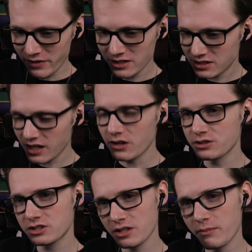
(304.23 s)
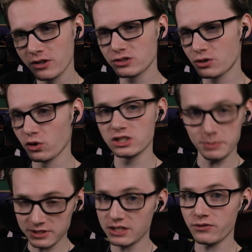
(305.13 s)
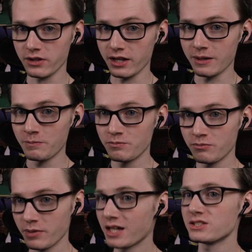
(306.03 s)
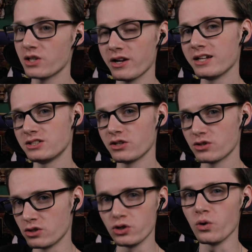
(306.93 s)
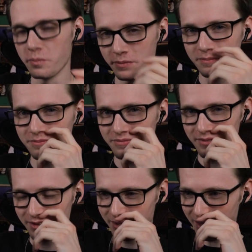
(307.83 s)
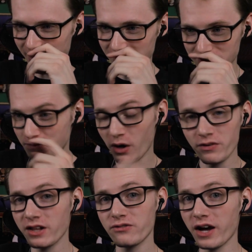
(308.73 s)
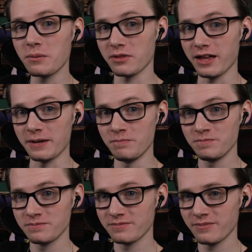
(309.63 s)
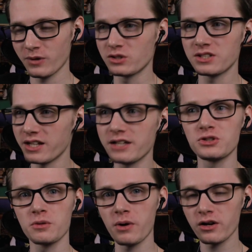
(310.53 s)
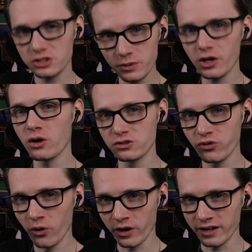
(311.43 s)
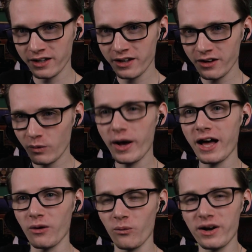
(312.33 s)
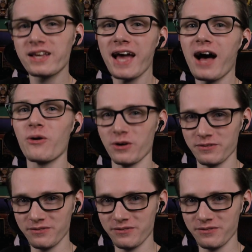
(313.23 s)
he sells to middle schoolers specifically because they're easier to dupe. And he's perfectly fine with that. They're just an easier mark, so he goes for it. Wow, what a coward.